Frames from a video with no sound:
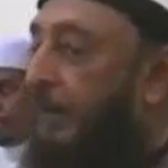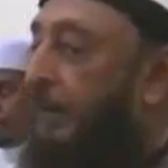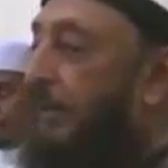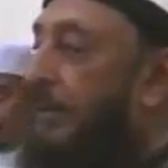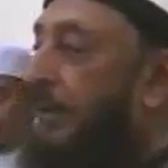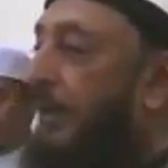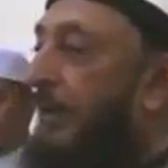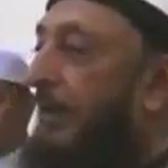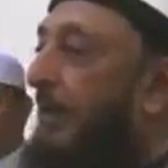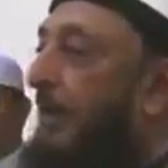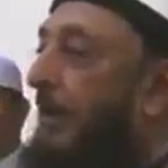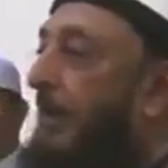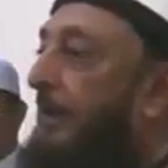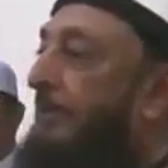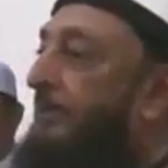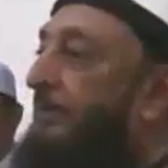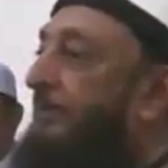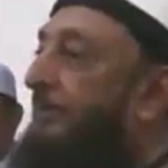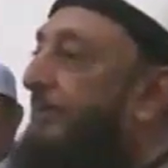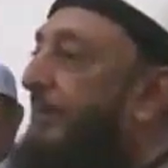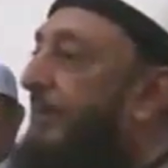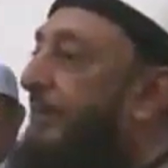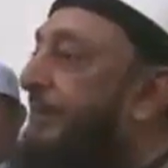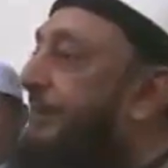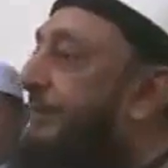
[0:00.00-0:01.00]
But when Allah
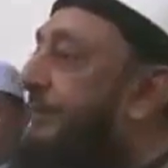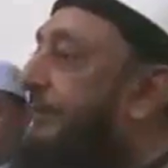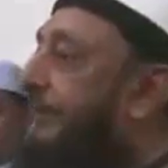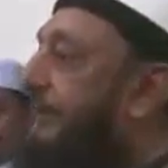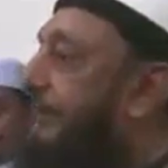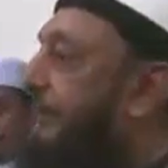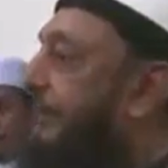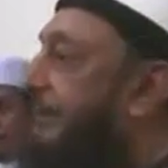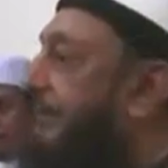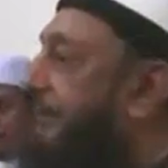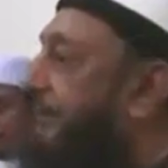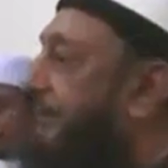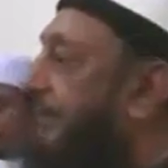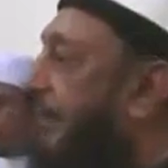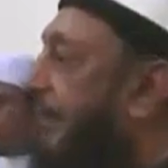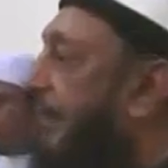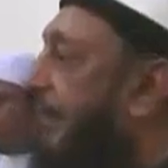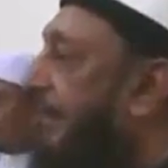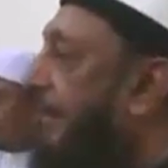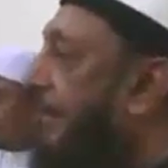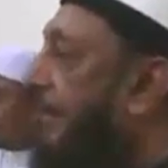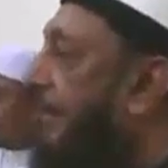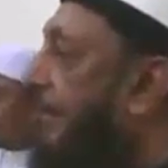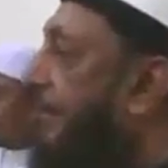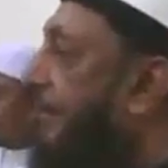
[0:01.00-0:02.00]
sent the
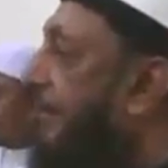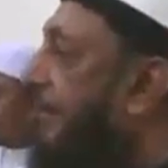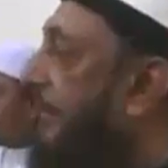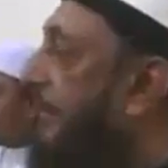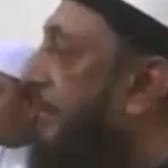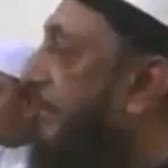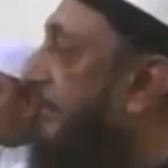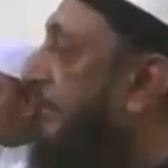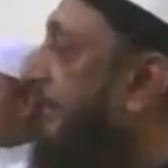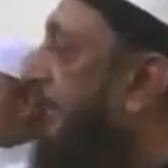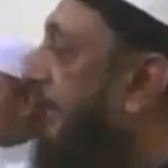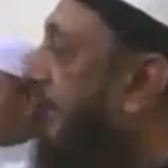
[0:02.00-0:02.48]
Messiah,